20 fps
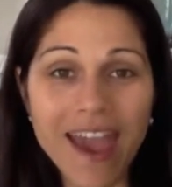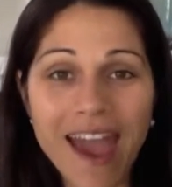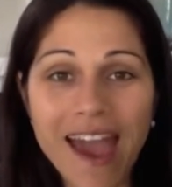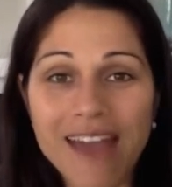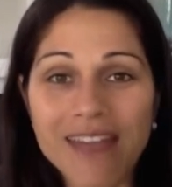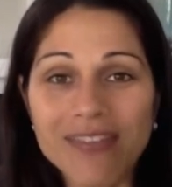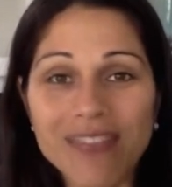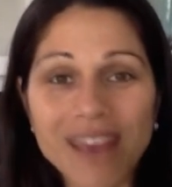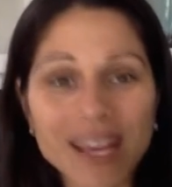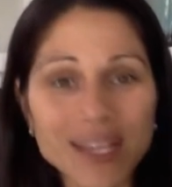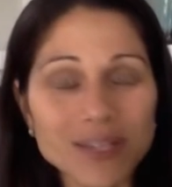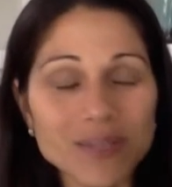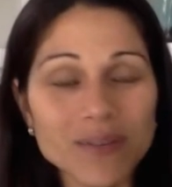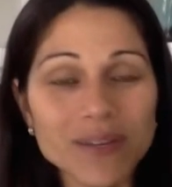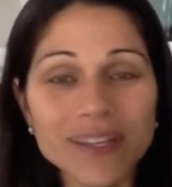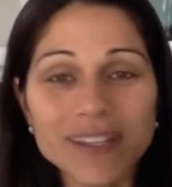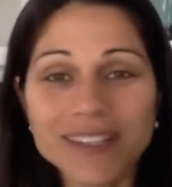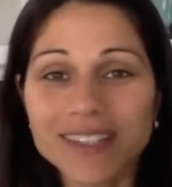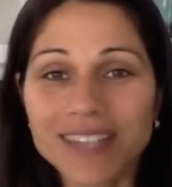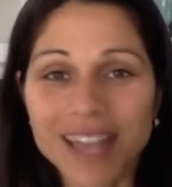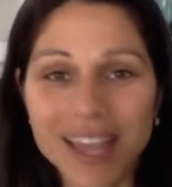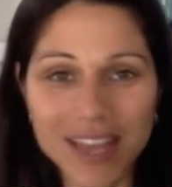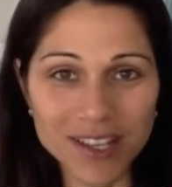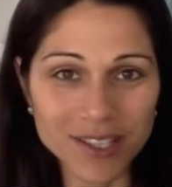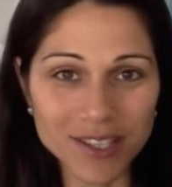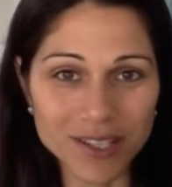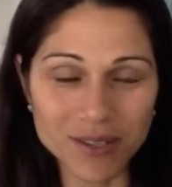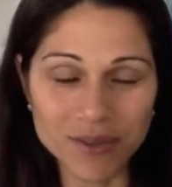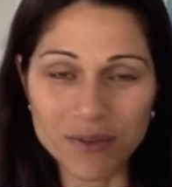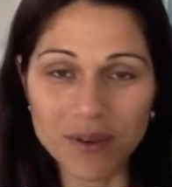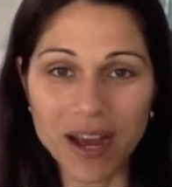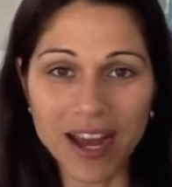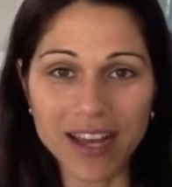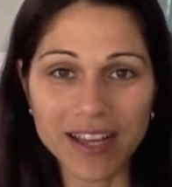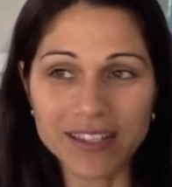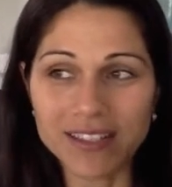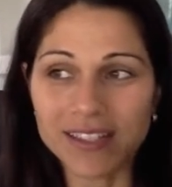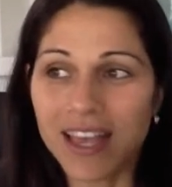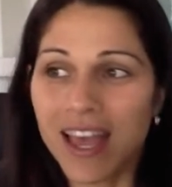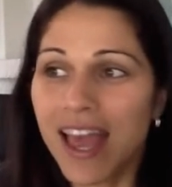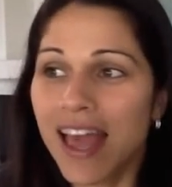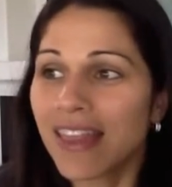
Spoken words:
And that's what it takes, you guys.